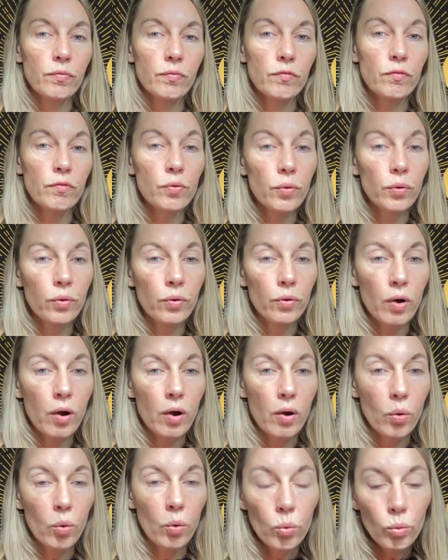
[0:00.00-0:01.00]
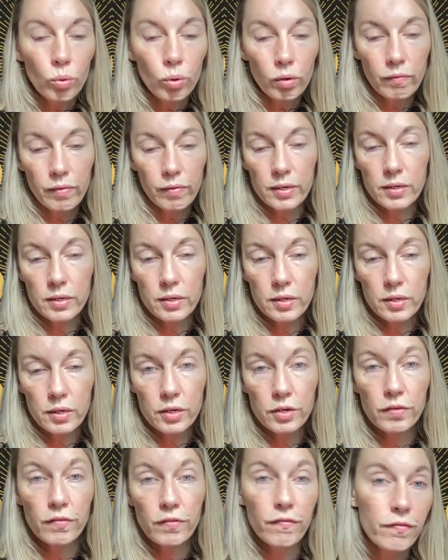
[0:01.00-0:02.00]
for all of us
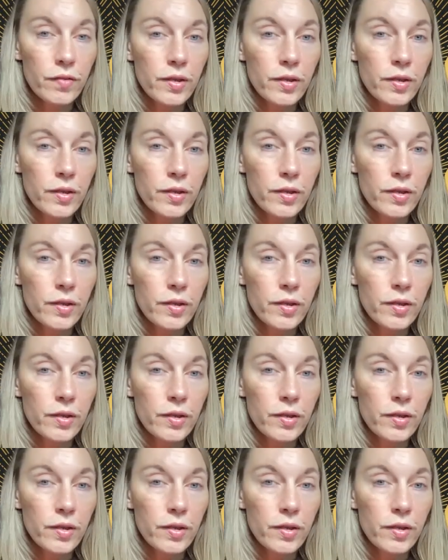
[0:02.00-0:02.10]
to